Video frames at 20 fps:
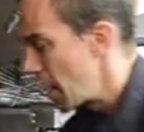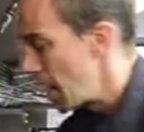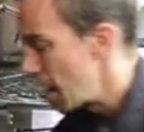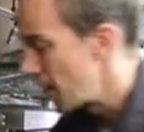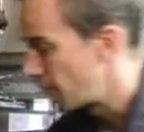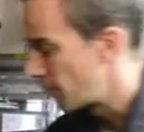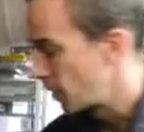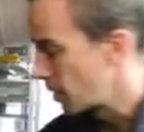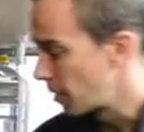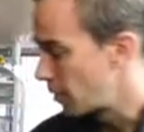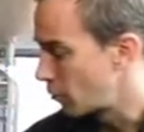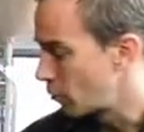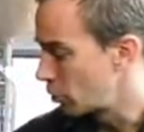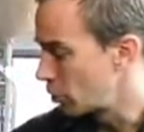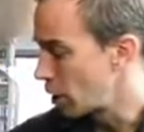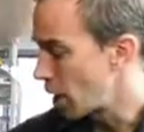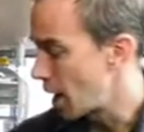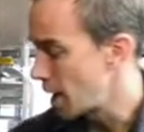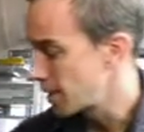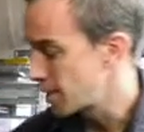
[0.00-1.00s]
If the
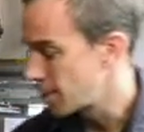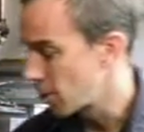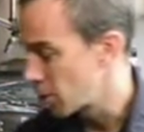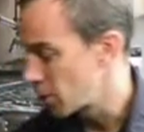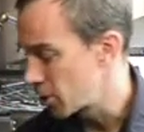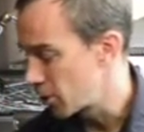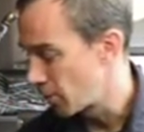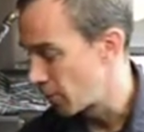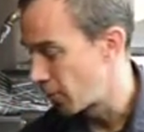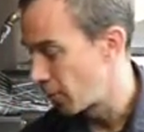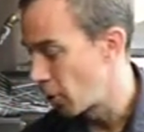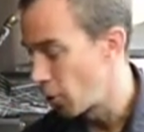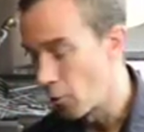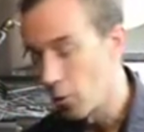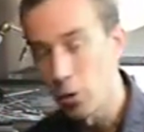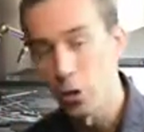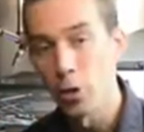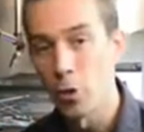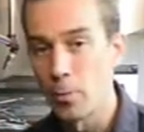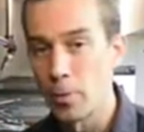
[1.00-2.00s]
roulade starts to
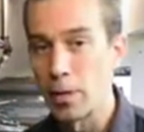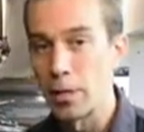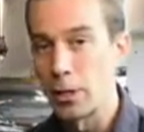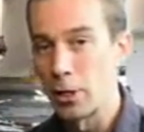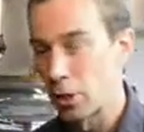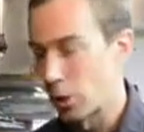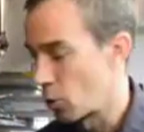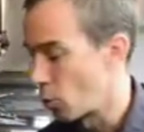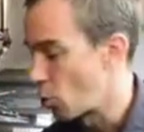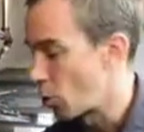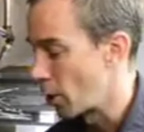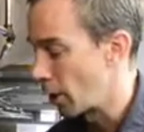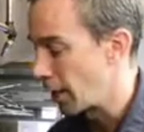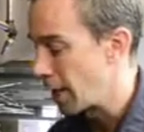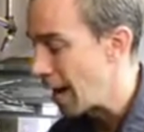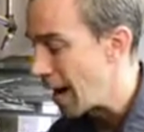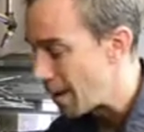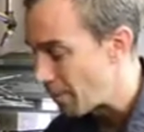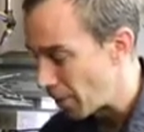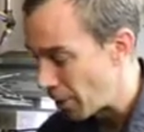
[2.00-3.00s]
float a little bit, you're going to want
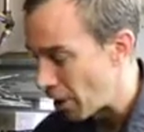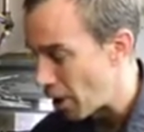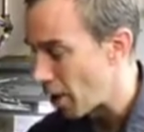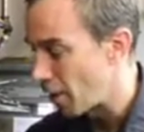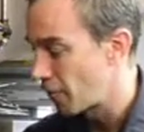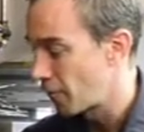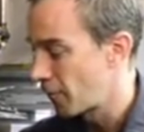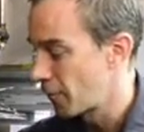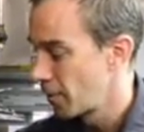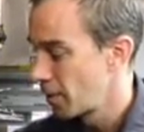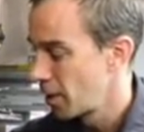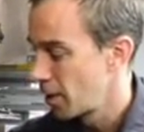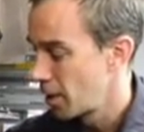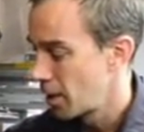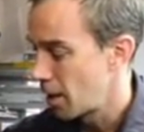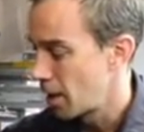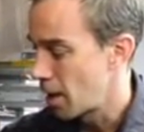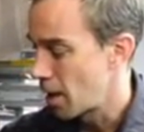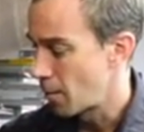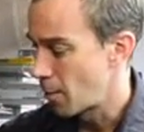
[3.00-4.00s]
to cap it off.
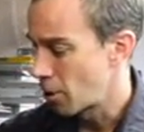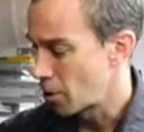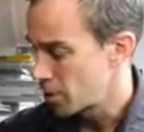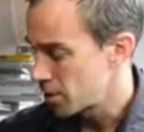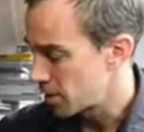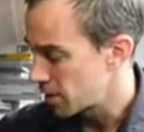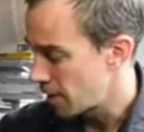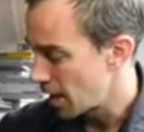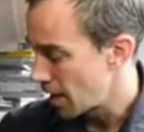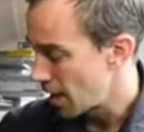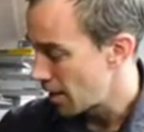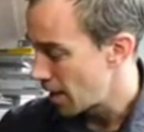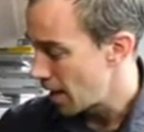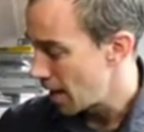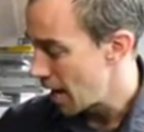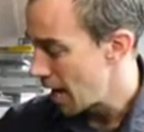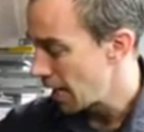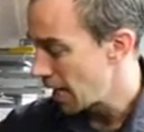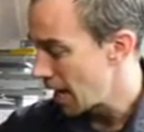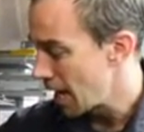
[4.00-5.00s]
Ours is kind of
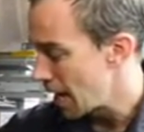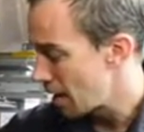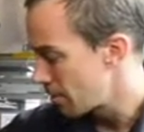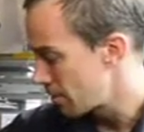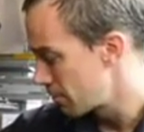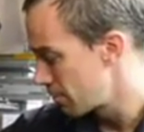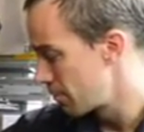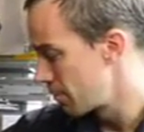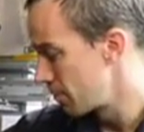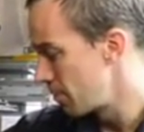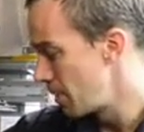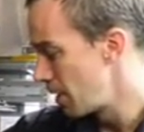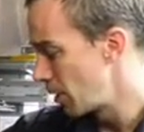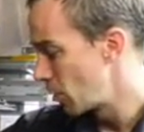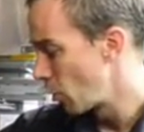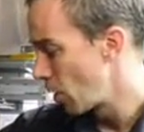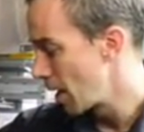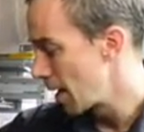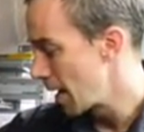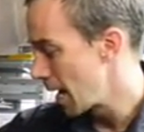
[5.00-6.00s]
hanging out
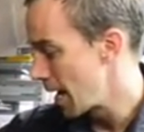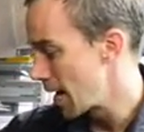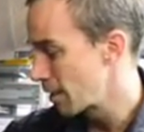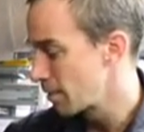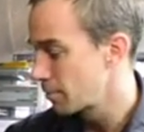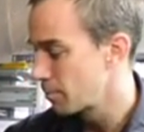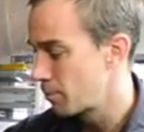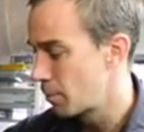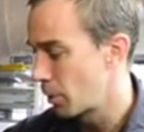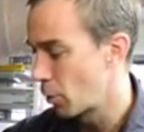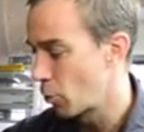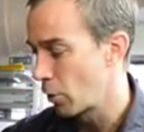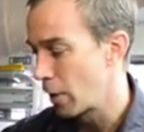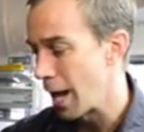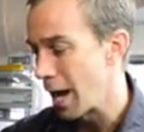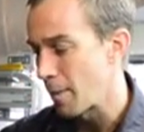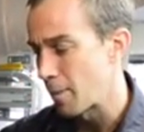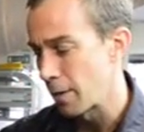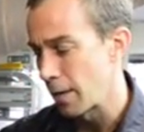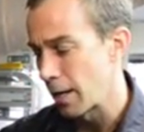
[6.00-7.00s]
midway down, but we'll
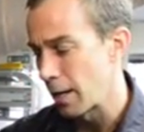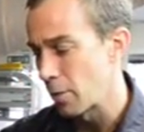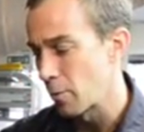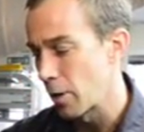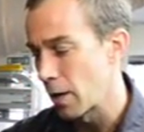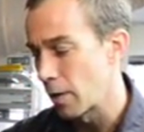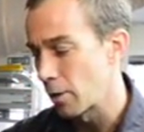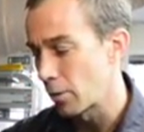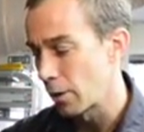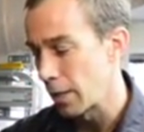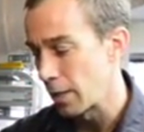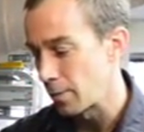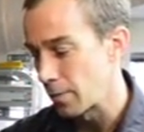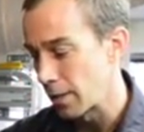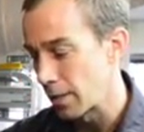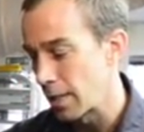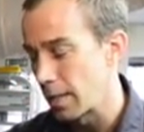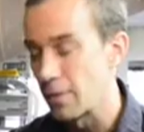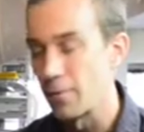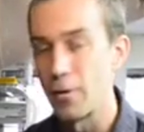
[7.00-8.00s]
cap it anyway. It'll keep
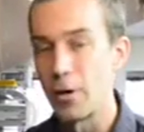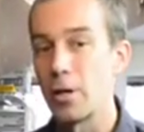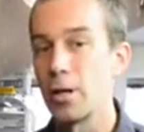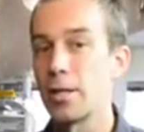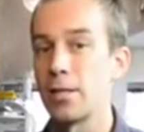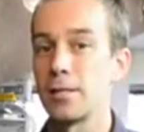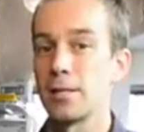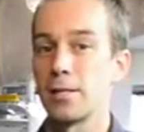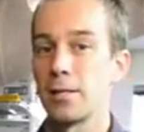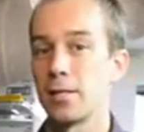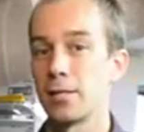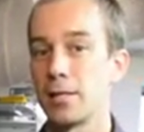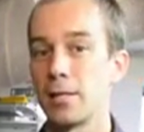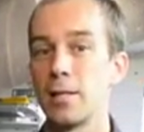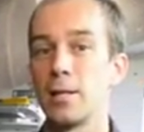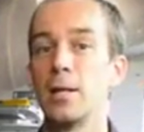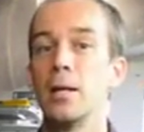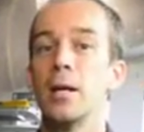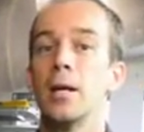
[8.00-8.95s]
the heat very consistent.